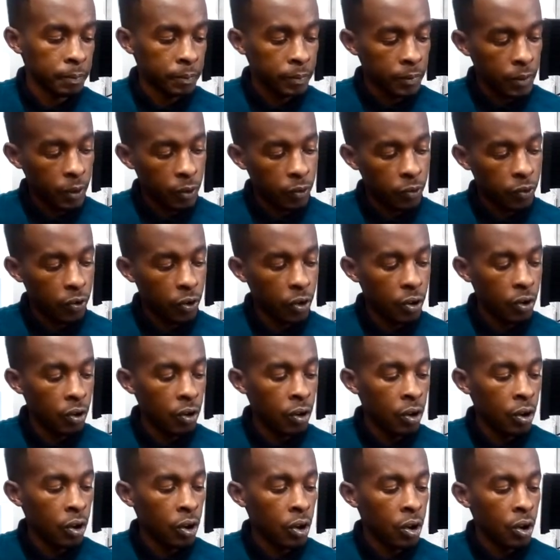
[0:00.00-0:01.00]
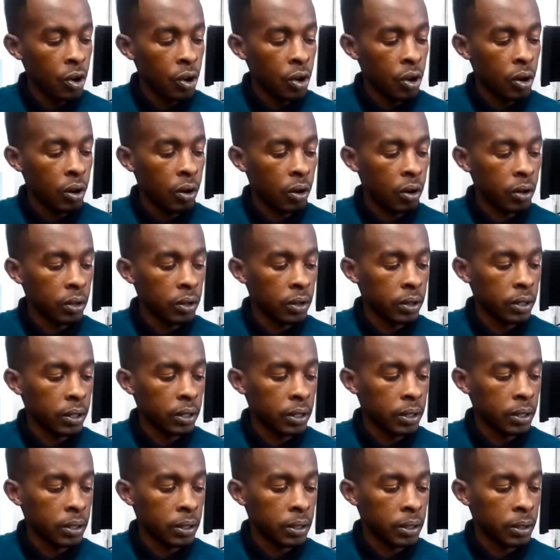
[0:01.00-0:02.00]
4 on
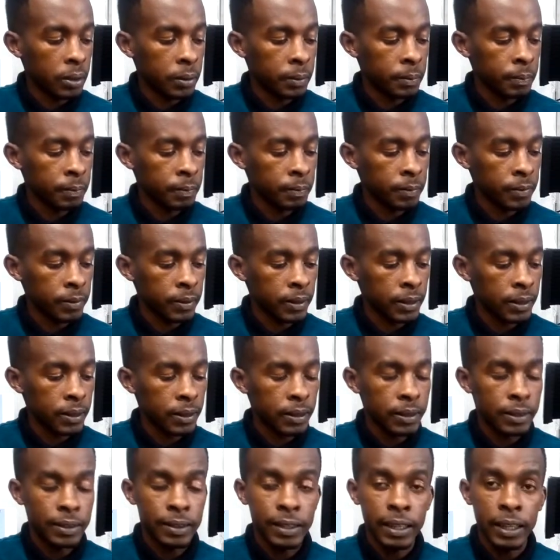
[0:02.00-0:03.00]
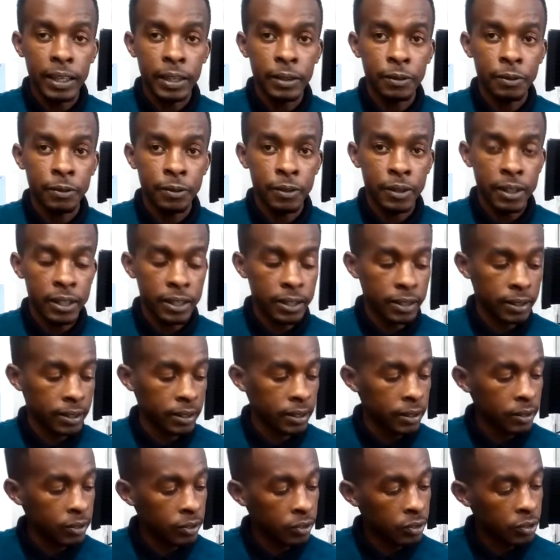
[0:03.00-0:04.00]
the second fret,
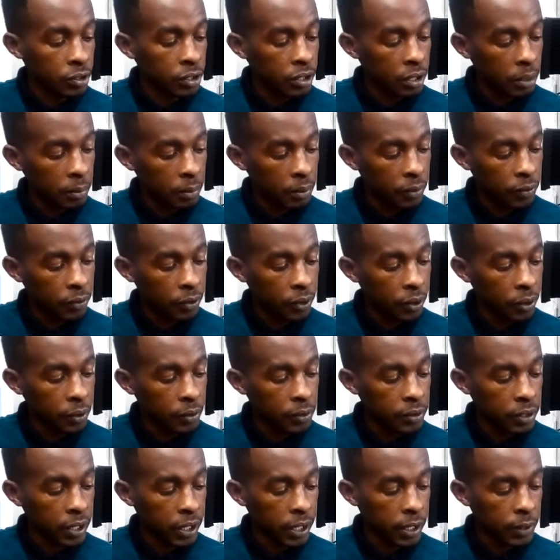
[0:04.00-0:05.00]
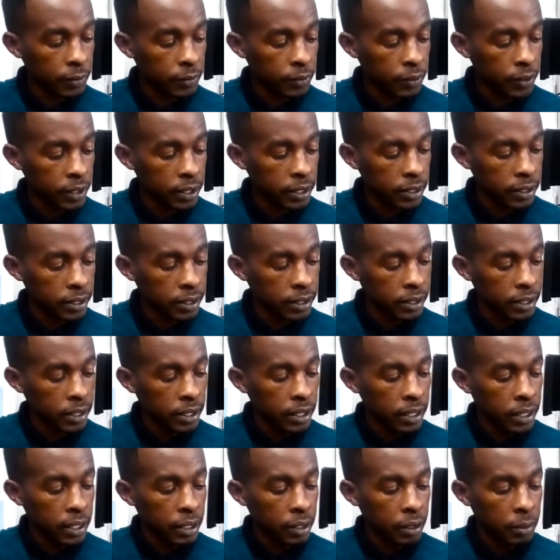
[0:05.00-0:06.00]
string number 4 second fret,
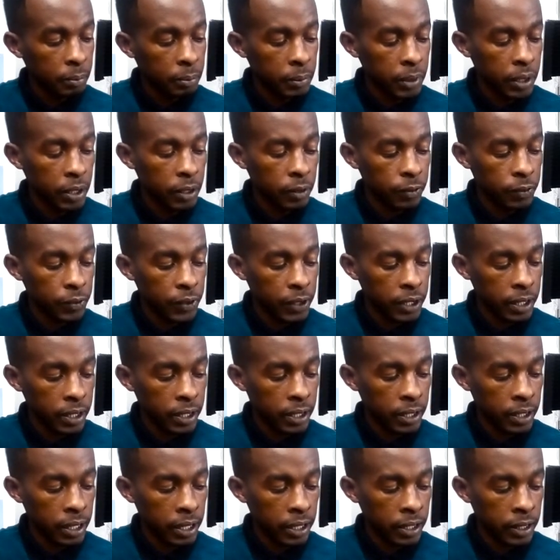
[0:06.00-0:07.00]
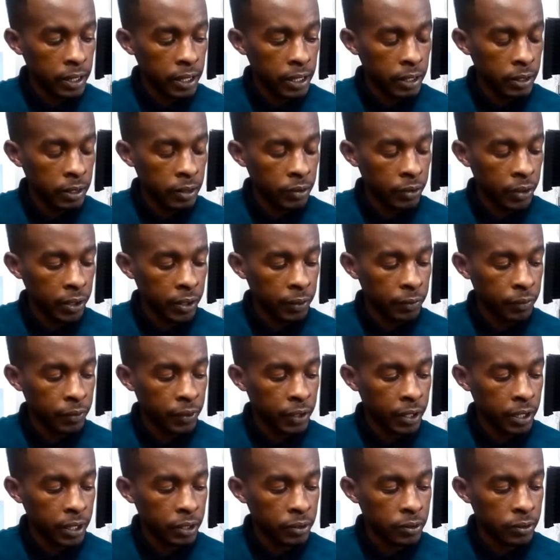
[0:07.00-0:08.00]
middle finger, and then ring
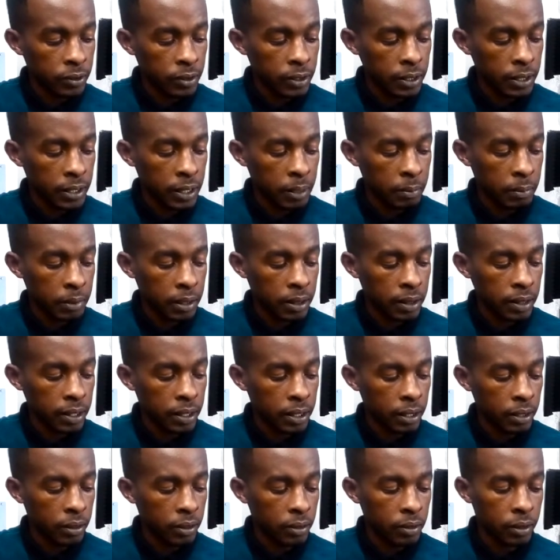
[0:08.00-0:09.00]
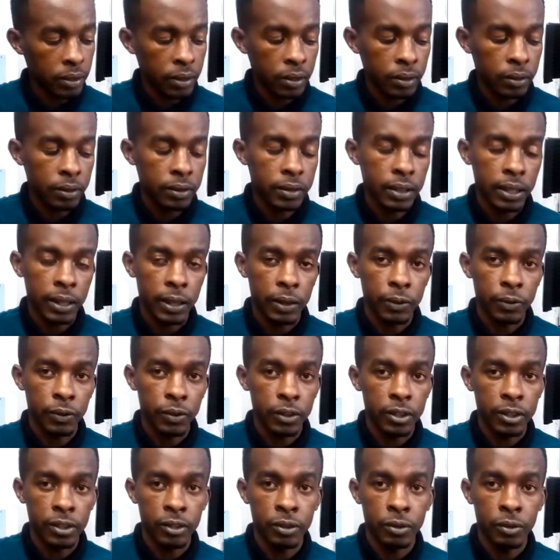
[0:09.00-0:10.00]
finger string number 3 on the second
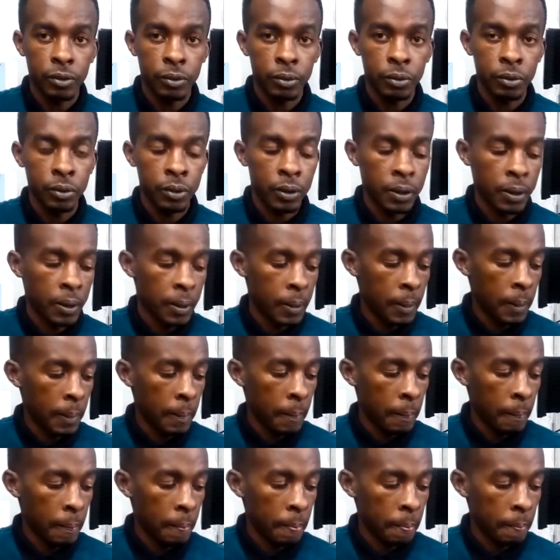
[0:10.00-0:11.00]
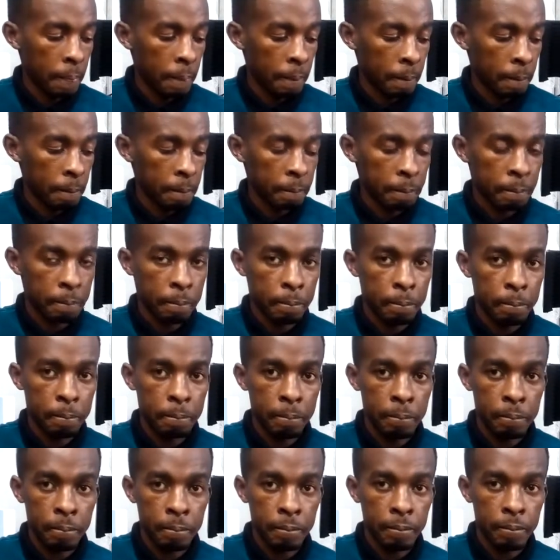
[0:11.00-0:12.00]
fret too.
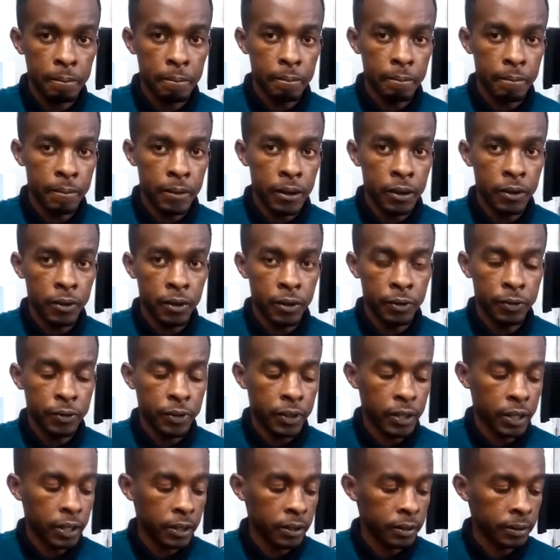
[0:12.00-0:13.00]
Ring finger.